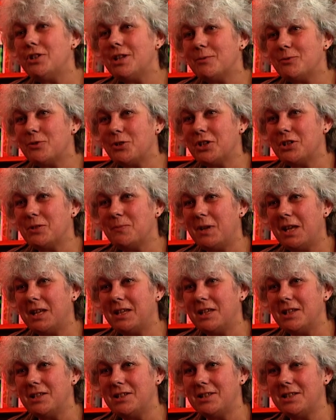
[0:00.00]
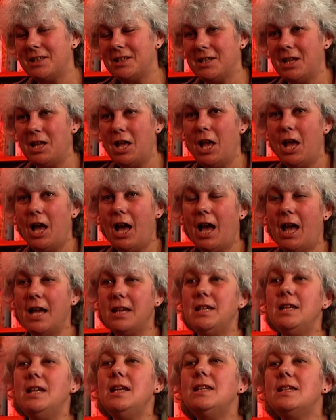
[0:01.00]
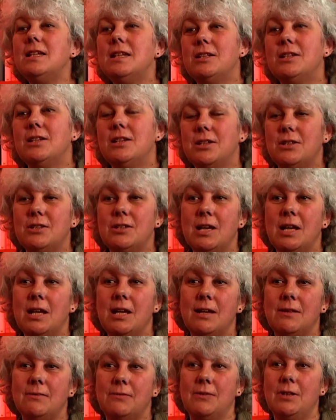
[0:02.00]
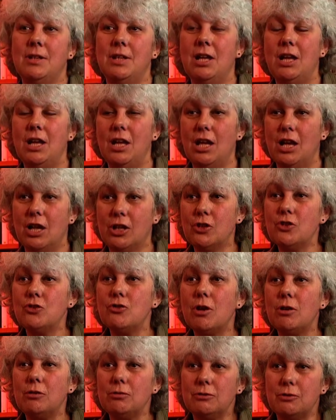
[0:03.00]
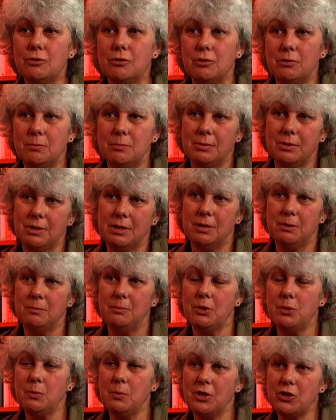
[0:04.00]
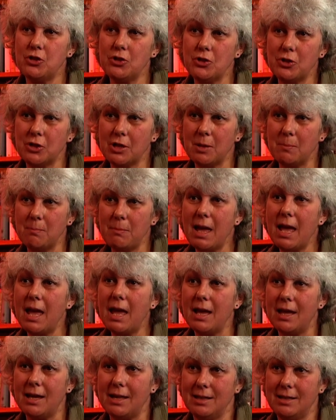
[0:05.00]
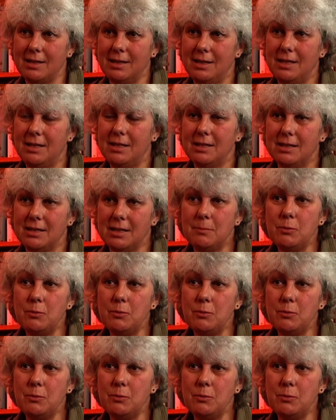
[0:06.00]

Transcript: I'm trying to make is that I needed to have a control group with which to compare the